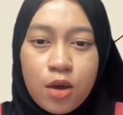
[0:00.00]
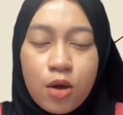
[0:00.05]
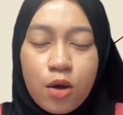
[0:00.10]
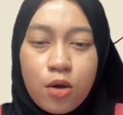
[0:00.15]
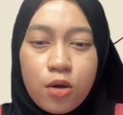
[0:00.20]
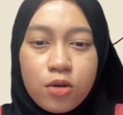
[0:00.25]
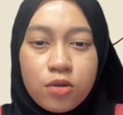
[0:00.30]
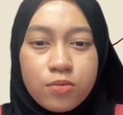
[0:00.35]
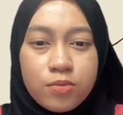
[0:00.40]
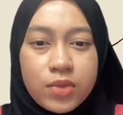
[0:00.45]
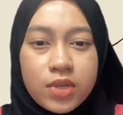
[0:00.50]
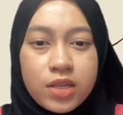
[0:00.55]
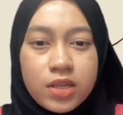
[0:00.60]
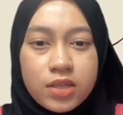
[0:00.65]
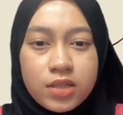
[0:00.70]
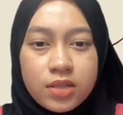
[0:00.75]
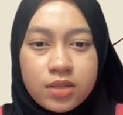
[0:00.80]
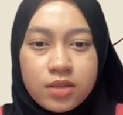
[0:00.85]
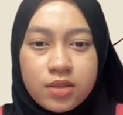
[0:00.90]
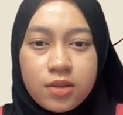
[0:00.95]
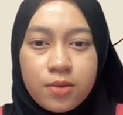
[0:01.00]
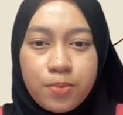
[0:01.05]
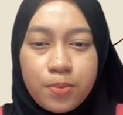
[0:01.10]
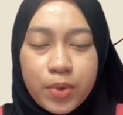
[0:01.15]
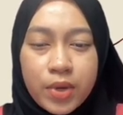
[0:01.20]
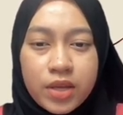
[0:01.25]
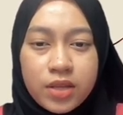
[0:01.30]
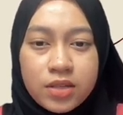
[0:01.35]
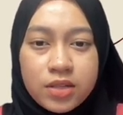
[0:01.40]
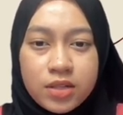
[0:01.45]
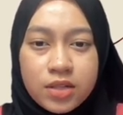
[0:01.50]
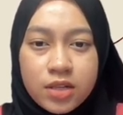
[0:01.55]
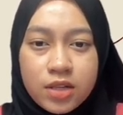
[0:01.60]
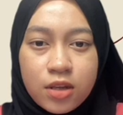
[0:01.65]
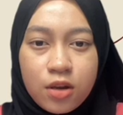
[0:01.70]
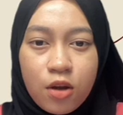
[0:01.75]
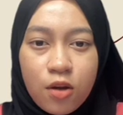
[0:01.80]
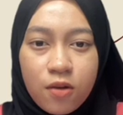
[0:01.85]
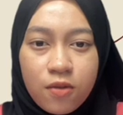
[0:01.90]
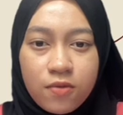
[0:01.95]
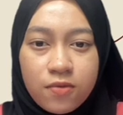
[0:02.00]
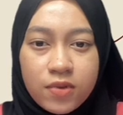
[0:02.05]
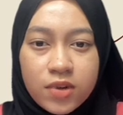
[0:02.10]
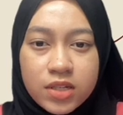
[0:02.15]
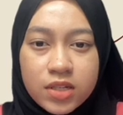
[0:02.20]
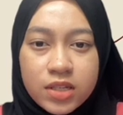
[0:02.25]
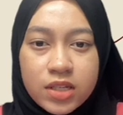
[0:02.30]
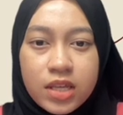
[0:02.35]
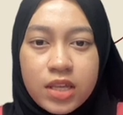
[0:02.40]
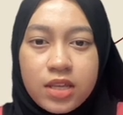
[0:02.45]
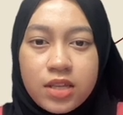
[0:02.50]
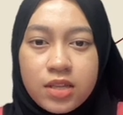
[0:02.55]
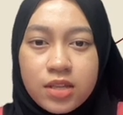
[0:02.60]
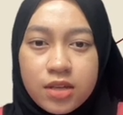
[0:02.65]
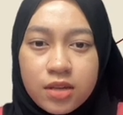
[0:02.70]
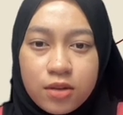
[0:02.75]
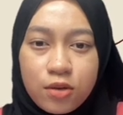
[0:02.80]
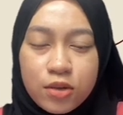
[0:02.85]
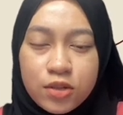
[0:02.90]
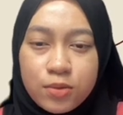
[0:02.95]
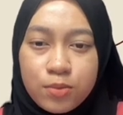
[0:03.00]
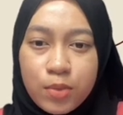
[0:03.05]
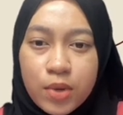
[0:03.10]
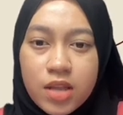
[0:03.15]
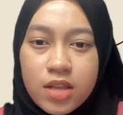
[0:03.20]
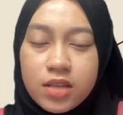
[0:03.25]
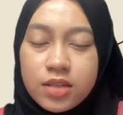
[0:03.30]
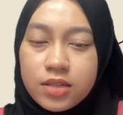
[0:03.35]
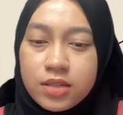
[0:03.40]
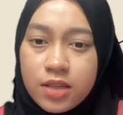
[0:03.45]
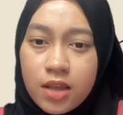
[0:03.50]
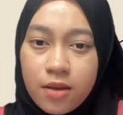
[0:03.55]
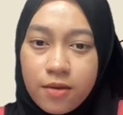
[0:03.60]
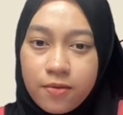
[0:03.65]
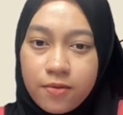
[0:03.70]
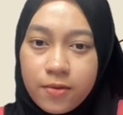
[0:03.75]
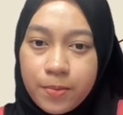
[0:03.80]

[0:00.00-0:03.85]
or misinterpretation of verse in the gospel itself.